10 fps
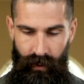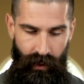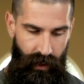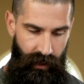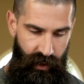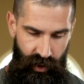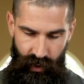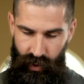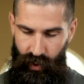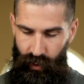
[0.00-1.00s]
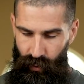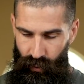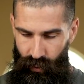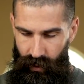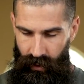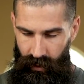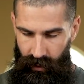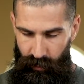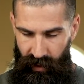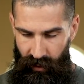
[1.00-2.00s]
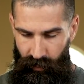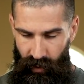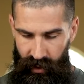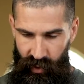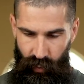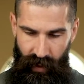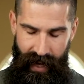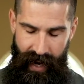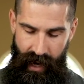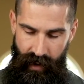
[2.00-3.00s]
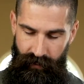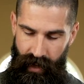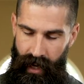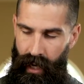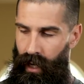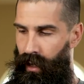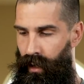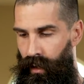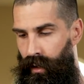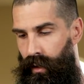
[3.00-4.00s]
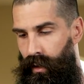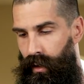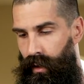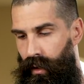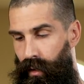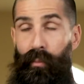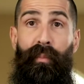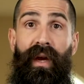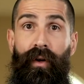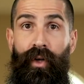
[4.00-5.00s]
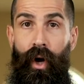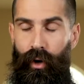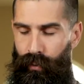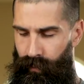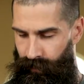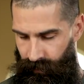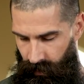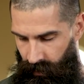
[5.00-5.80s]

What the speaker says: In addition to the beard brush, we have a beard comb.